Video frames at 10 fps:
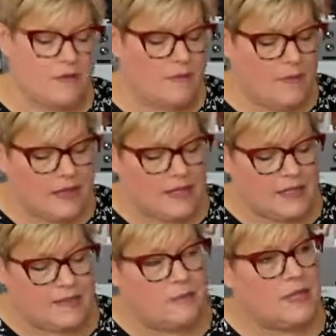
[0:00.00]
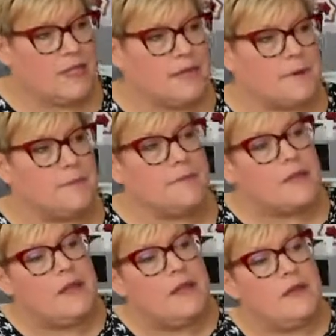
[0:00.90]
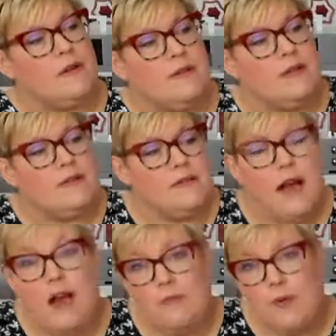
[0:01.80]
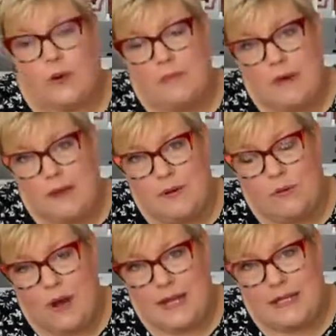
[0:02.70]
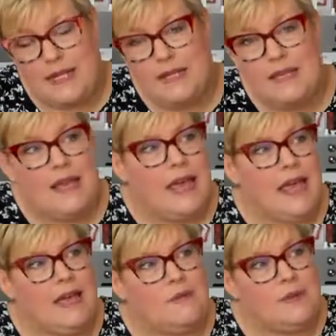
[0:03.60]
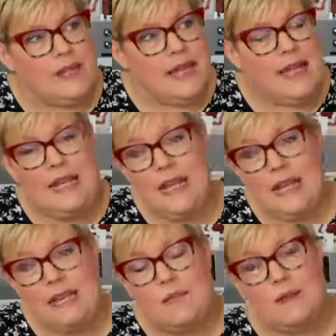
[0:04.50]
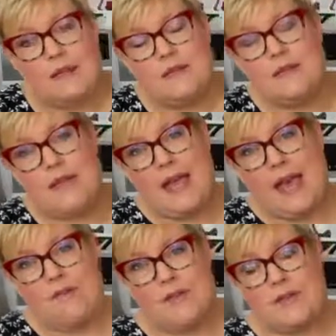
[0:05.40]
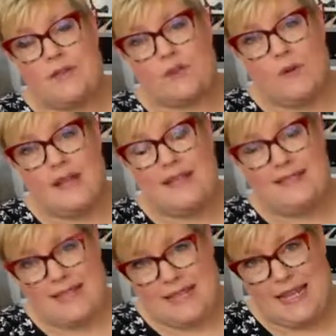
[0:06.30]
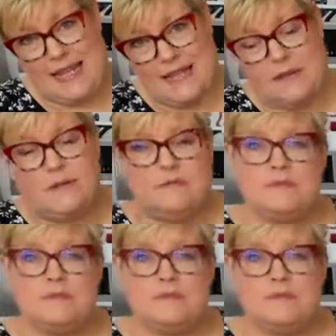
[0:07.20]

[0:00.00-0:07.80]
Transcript: mechanism in here. There is onboard bobbin winding, and with the 880, because we have this thread stand,